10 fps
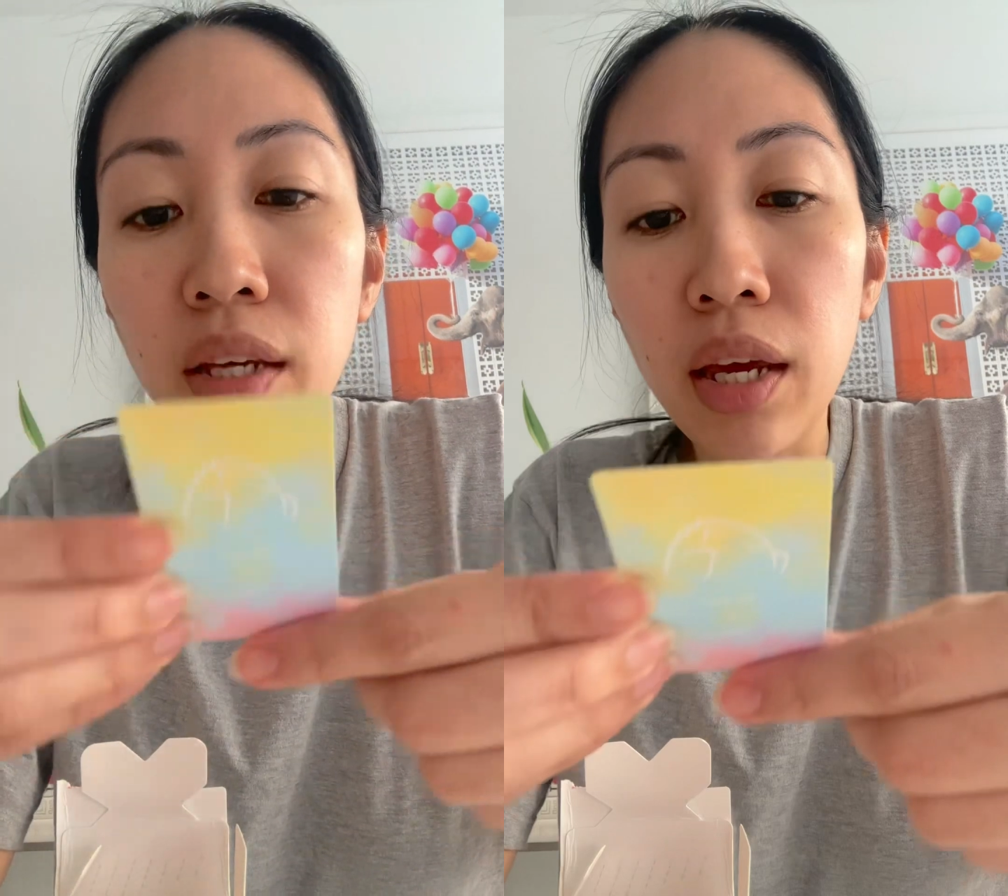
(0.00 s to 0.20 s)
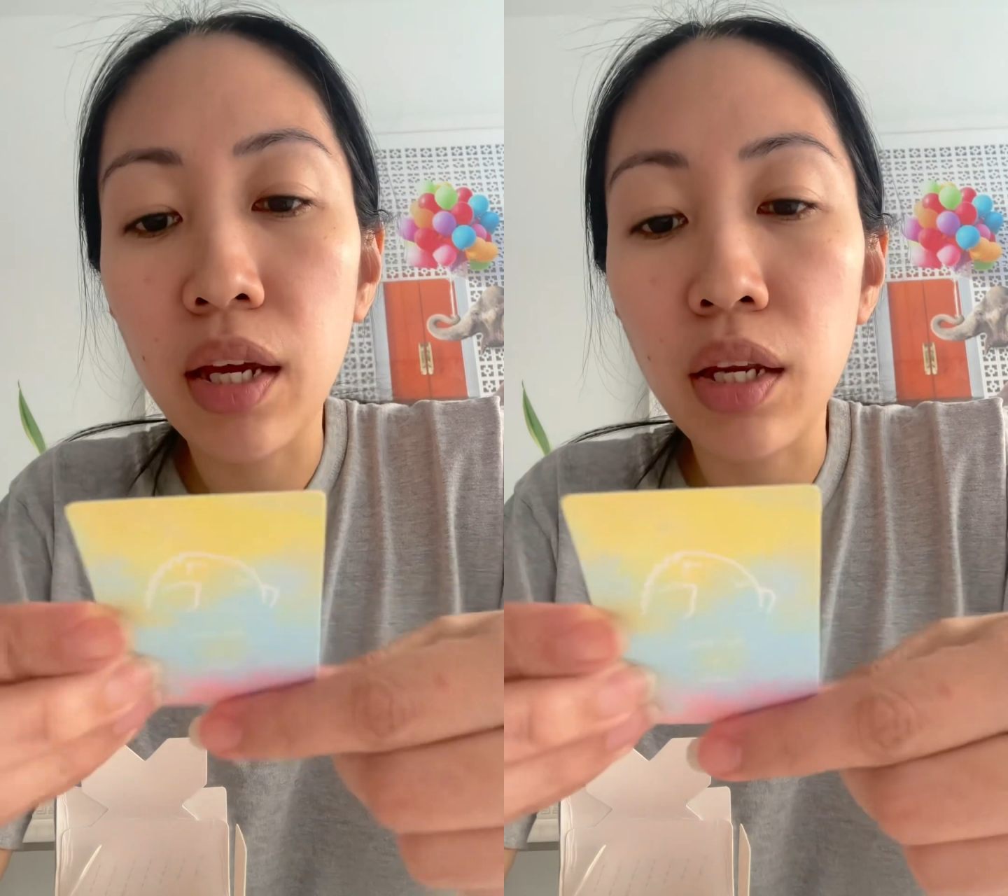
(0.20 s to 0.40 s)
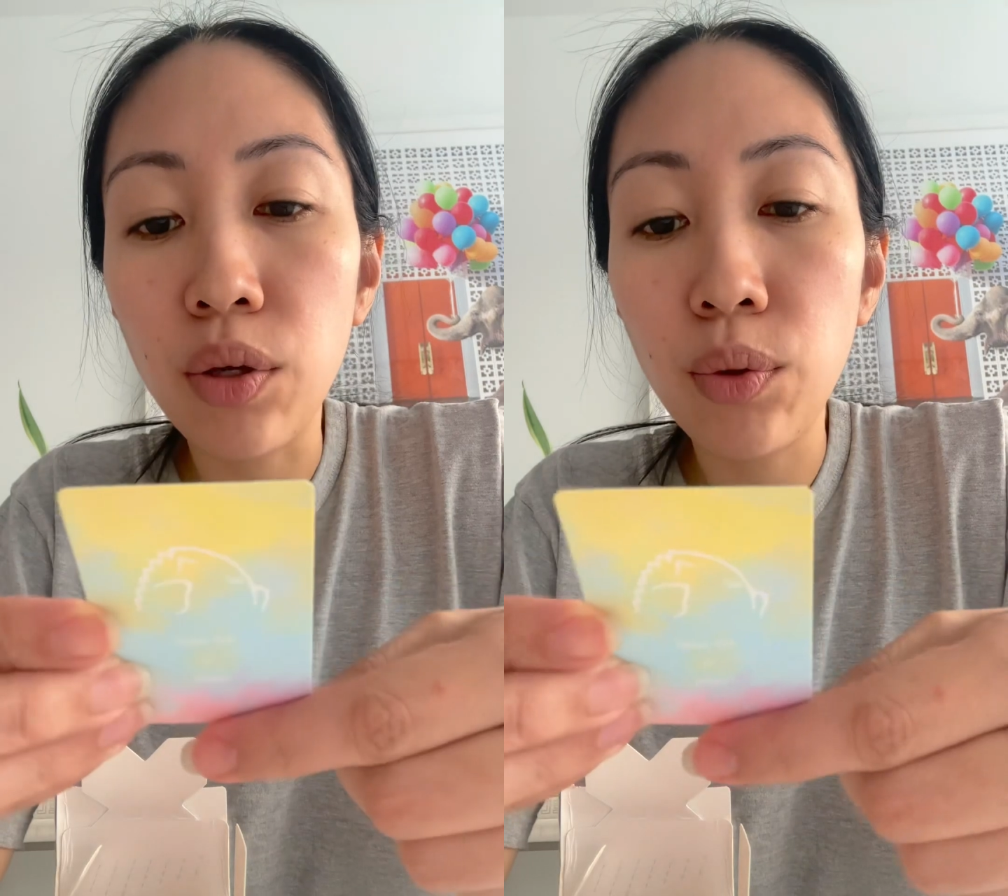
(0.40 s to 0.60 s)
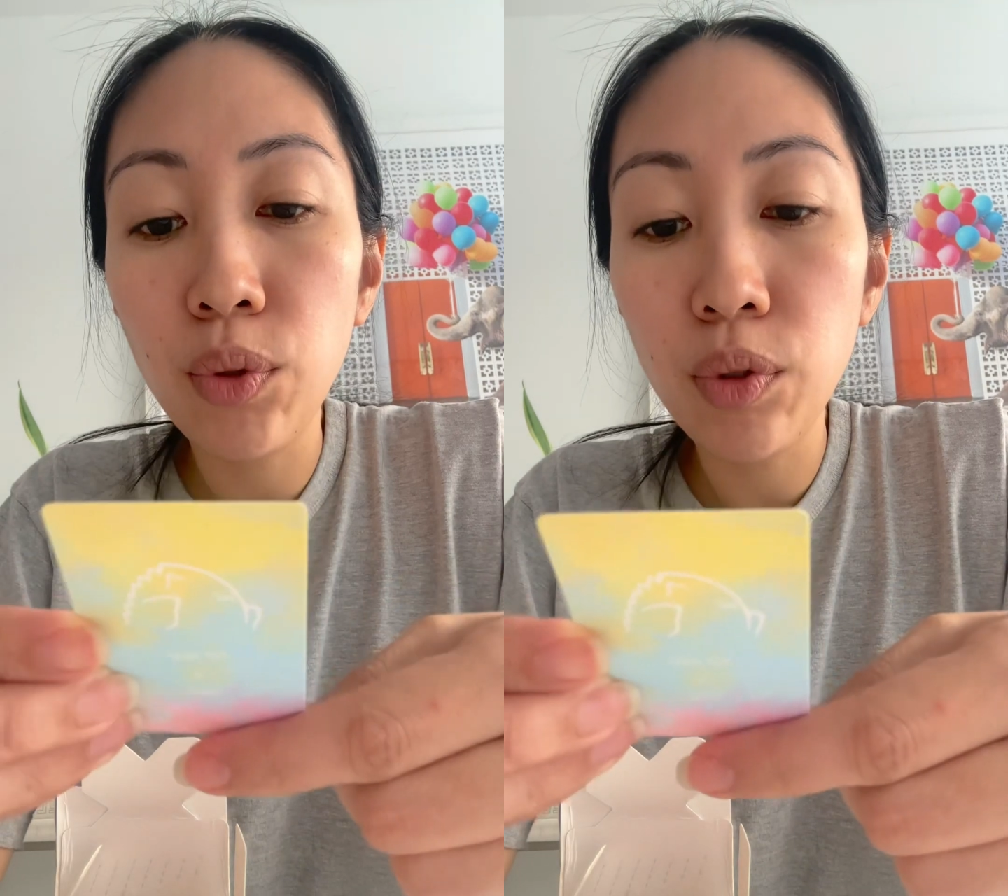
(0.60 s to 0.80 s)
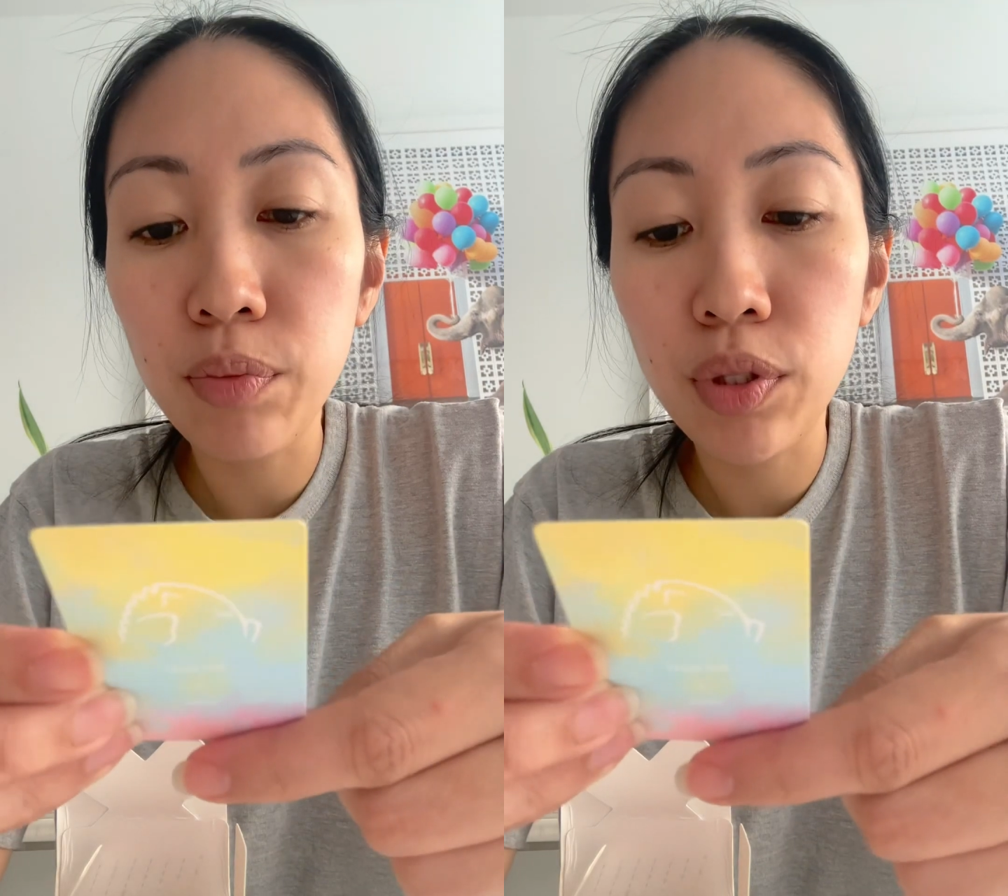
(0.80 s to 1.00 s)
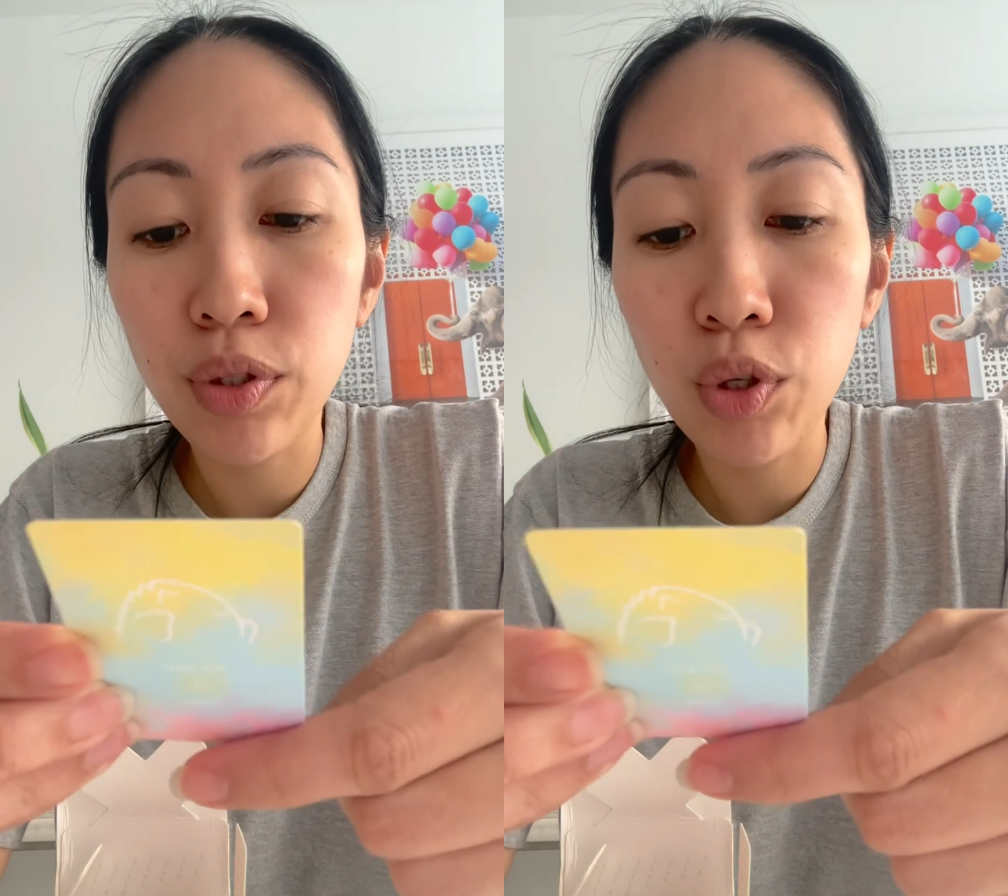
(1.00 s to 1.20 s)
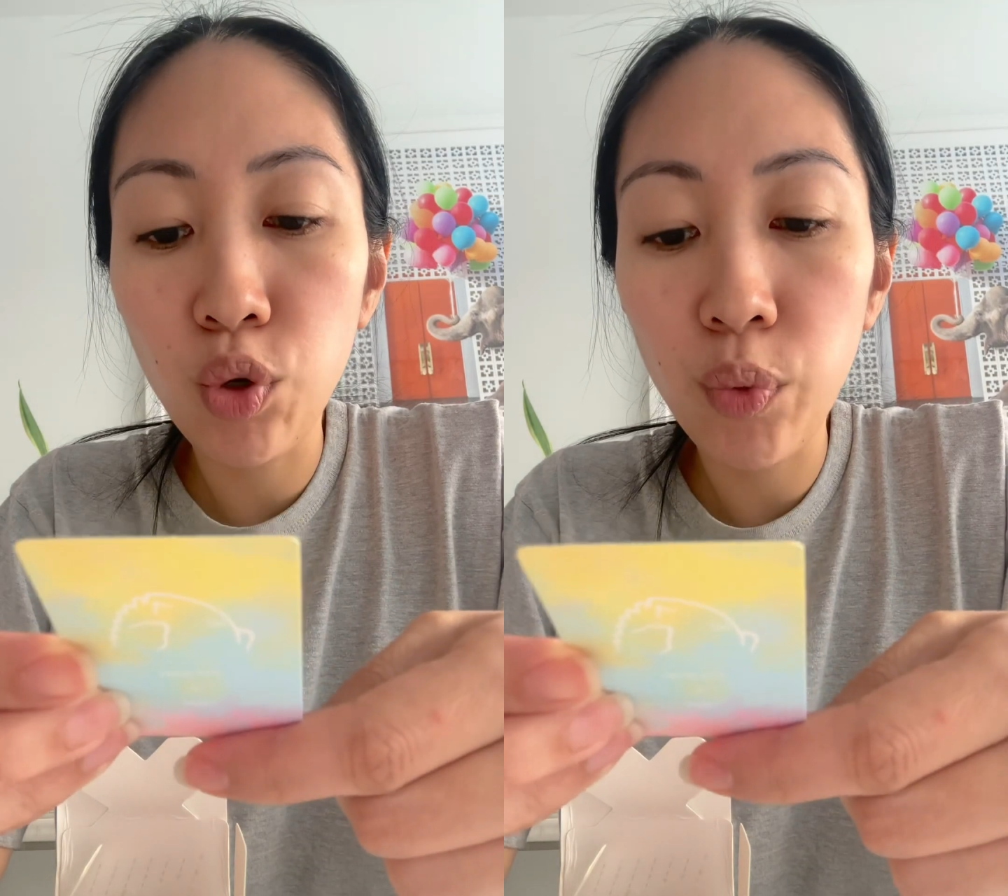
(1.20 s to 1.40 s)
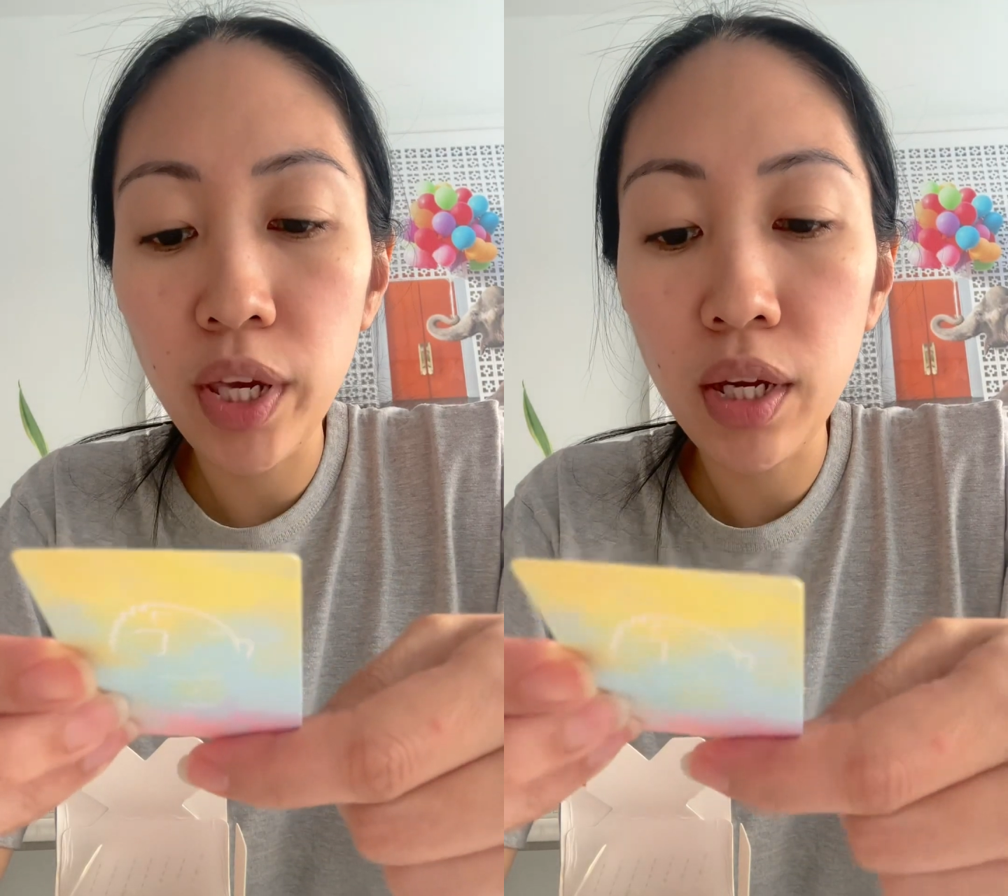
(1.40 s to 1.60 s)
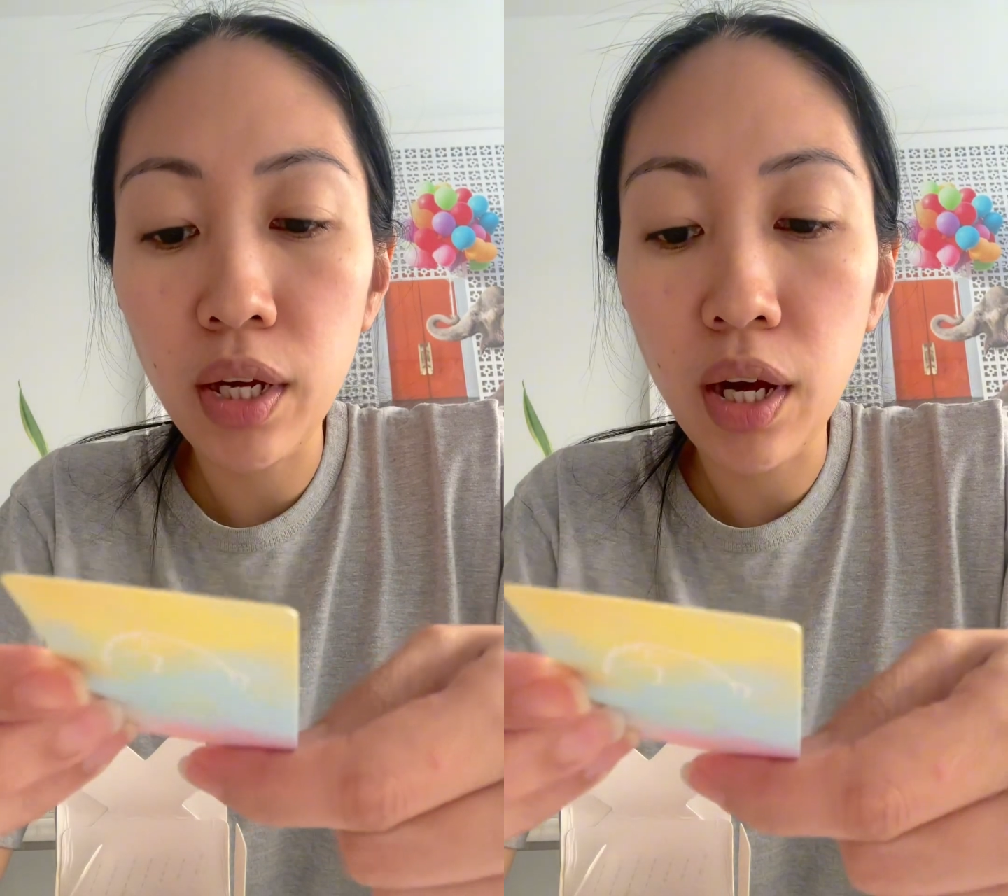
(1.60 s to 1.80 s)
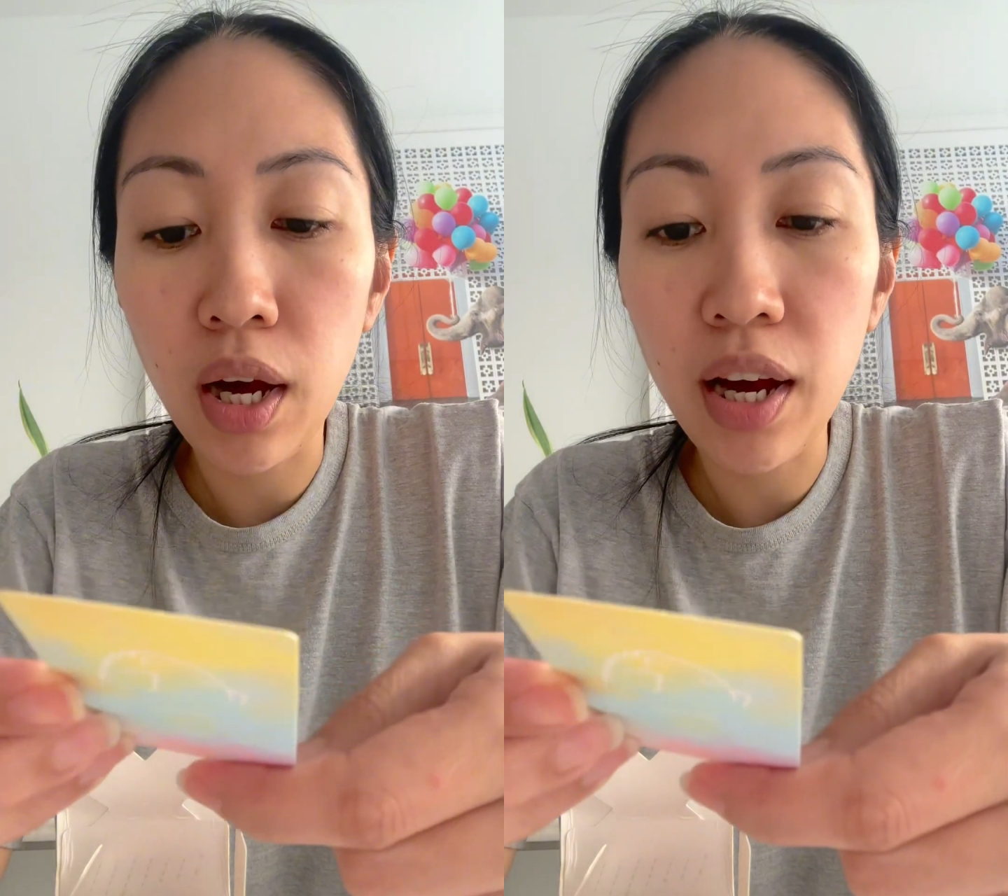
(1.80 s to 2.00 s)
and oops, so we
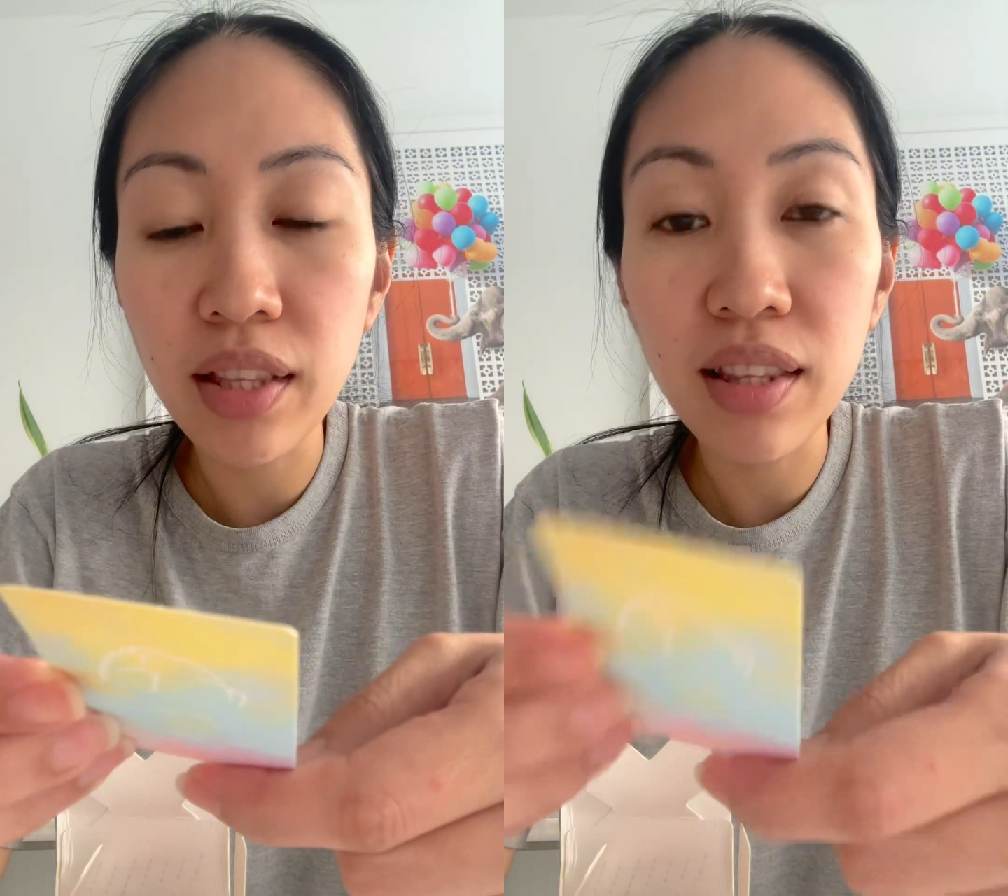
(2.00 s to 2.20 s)
got